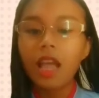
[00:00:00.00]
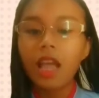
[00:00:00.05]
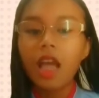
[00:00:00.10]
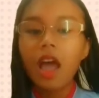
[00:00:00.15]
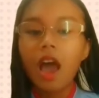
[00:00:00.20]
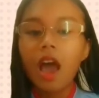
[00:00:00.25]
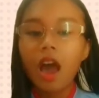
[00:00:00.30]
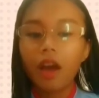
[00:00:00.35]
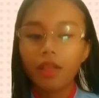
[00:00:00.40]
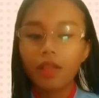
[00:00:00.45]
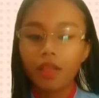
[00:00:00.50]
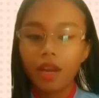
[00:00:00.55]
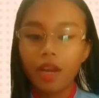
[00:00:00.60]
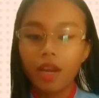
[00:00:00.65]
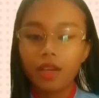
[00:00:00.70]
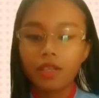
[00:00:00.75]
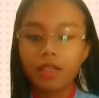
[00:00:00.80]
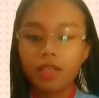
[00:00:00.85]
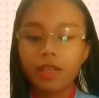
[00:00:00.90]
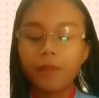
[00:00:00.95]

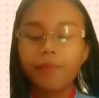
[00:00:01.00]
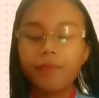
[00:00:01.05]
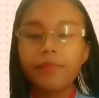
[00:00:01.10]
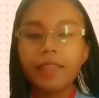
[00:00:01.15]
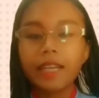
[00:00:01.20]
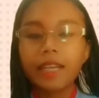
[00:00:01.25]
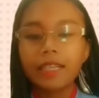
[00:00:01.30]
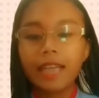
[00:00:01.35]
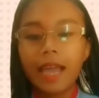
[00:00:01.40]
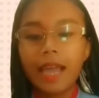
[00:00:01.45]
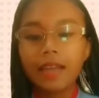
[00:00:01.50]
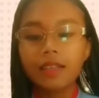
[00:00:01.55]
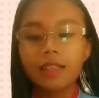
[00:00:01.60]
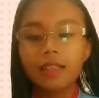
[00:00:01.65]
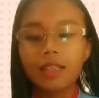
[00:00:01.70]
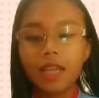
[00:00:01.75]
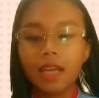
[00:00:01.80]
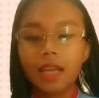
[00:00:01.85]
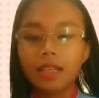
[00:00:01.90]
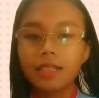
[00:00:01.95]
others.
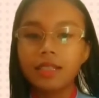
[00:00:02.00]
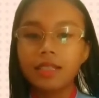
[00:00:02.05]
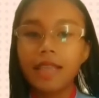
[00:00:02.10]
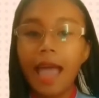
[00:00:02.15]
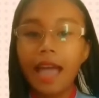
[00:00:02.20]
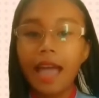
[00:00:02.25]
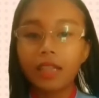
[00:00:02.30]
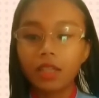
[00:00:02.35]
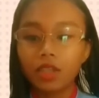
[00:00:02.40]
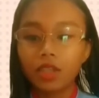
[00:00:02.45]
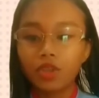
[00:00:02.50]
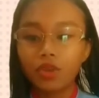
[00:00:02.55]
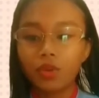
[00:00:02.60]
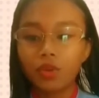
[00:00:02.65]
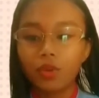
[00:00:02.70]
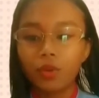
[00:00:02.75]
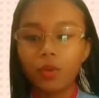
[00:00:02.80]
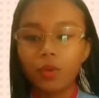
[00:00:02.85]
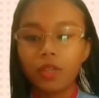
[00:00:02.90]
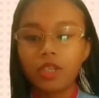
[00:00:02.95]
Next is the
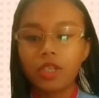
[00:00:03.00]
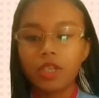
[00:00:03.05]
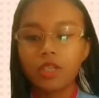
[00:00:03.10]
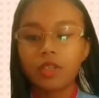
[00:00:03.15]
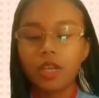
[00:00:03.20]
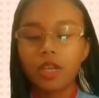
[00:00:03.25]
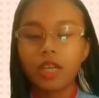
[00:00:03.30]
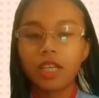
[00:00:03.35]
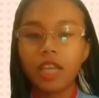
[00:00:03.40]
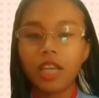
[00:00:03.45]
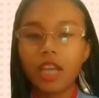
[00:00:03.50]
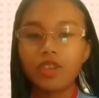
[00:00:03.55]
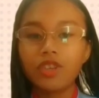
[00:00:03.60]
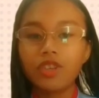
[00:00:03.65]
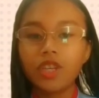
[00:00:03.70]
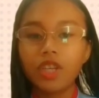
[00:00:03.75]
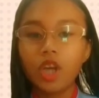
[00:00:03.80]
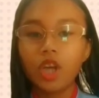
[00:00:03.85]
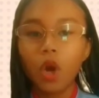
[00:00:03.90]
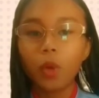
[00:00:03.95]
attitude, which is to engage
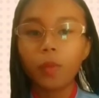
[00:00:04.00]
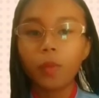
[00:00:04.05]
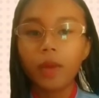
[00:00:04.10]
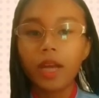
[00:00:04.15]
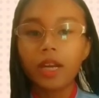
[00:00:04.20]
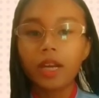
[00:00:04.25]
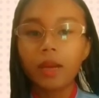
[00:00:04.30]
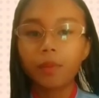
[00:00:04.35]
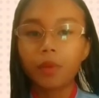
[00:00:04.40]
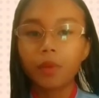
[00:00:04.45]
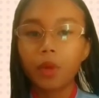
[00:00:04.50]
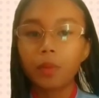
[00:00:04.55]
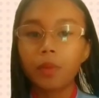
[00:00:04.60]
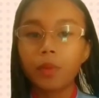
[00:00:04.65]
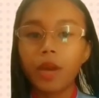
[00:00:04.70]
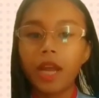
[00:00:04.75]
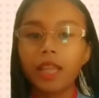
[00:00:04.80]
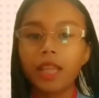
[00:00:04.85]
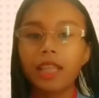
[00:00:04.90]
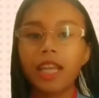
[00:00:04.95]
in open,
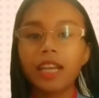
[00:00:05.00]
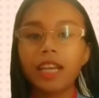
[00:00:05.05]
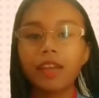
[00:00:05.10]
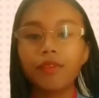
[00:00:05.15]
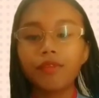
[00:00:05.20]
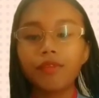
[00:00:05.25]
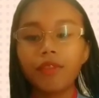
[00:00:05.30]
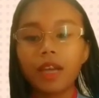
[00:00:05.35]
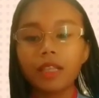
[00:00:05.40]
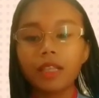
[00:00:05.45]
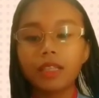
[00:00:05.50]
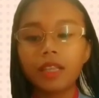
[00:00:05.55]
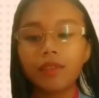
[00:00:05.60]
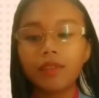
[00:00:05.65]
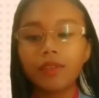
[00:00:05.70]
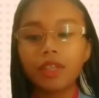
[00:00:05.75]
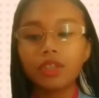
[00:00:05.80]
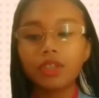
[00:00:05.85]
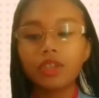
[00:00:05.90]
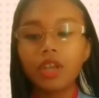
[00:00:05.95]
appropriate, and effective
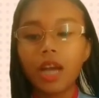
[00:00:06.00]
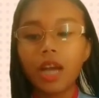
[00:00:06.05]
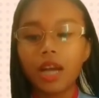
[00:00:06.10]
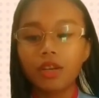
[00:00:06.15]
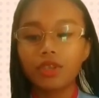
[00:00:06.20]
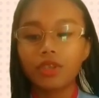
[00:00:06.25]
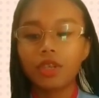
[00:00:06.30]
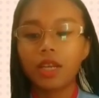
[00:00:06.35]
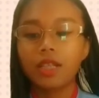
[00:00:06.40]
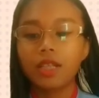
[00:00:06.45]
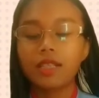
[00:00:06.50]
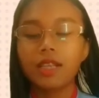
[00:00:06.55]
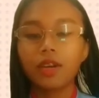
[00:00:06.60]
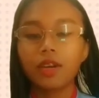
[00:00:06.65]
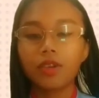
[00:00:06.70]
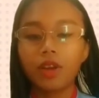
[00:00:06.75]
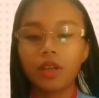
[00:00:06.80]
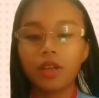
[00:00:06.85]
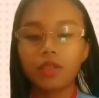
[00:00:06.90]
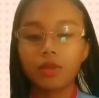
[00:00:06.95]
interactions
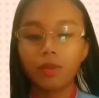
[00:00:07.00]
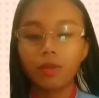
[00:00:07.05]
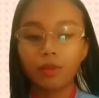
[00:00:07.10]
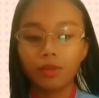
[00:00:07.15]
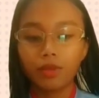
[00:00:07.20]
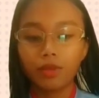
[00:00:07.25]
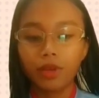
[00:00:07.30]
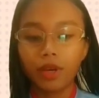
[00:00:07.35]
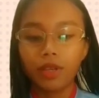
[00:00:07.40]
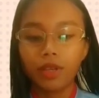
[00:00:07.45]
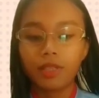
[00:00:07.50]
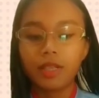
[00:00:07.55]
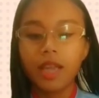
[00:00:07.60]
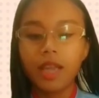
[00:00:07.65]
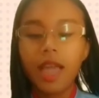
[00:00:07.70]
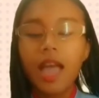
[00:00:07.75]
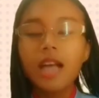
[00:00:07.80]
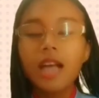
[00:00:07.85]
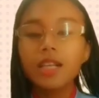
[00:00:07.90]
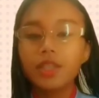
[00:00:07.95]
across cultures.
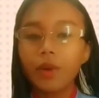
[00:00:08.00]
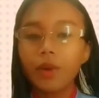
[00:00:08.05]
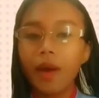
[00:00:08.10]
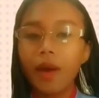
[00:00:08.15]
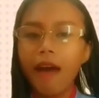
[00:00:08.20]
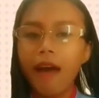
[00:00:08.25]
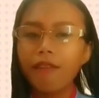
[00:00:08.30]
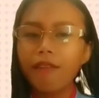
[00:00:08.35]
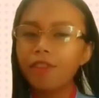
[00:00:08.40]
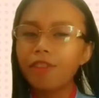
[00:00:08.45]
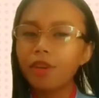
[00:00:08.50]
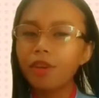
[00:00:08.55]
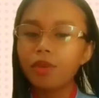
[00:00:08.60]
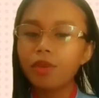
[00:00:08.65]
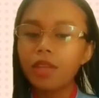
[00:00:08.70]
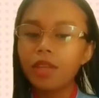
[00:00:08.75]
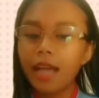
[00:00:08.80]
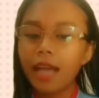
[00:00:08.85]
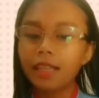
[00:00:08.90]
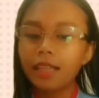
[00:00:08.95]
So having
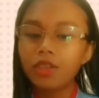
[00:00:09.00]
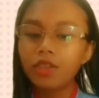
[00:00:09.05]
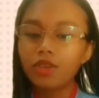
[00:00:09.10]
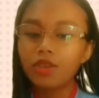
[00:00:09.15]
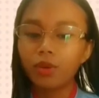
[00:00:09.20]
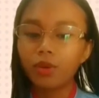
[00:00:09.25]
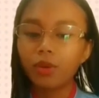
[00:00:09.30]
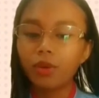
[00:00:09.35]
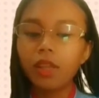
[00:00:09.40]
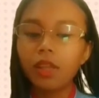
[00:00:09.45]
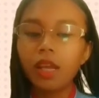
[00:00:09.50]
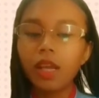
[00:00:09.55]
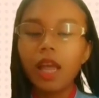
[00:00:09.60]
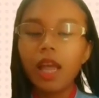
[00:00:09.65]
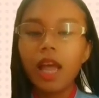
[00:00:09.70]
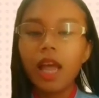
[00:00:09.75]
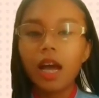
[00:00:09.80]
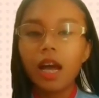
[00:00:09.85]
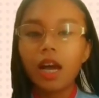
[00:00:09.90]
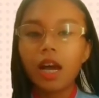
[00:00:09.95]
good attitude
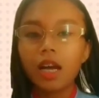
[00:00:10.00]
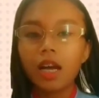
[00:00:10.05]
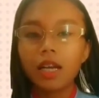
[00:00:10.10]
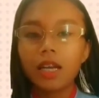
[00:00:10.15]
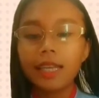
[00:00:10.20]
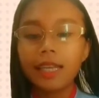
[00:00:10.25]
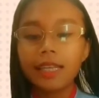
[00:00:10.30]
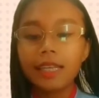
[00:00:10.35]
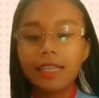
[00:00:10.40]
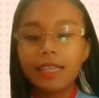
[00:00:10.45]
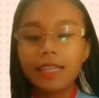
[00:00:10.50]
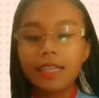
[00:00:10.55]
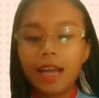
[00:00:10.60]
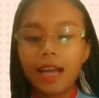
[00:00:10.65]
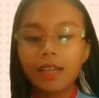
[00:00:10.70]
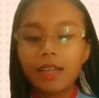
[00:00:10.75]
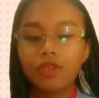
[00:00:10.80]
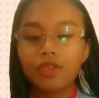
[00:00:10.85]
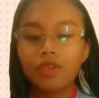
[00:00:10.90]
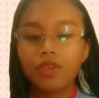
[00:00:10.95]
can lead
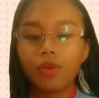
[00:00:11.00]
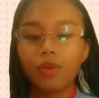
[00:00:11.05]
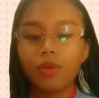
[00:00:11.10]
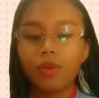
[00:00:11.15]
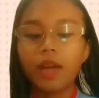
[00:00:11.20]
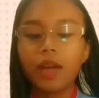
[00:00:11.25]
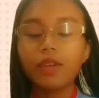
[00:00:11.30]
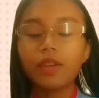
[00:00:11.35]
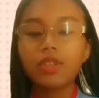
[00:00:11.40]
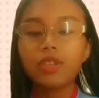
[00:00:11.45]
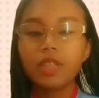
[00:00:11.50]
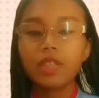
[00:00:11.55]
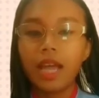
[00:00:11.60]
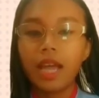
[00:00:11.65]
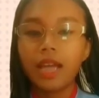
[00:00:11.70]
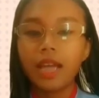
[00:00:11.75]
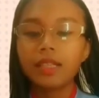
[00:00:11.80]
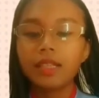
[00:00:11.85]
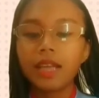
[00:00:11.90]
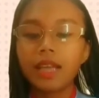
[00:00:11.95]
us to
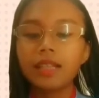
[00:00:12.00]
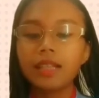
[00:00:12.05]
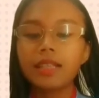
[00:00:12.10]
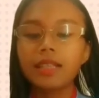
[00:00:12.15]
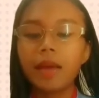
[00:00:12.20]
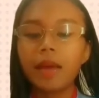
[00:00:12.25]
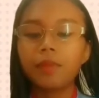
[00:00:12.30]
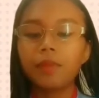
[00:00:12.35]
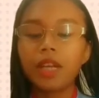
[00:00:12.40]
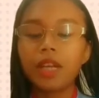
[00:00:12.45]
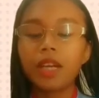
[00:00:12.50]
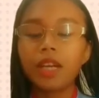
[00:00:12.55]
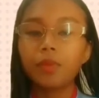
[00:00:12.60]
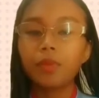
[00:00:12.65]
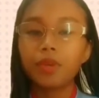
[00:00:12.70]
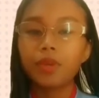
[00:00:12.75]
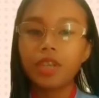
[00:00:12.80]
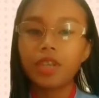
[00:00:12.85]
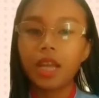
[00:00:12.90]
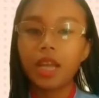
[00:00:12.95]
understand, accept, and
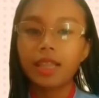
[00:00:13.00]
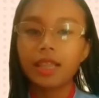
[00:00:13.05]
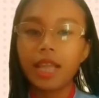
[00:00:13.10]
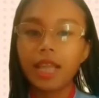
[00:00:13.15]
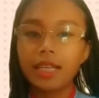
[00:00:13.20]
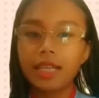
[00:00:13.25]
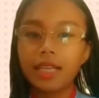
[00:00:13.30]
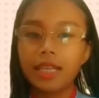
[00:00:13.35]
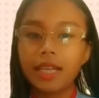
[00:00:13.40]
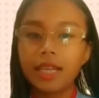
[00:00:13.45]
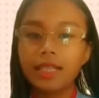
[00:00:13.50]
appreciate the ideas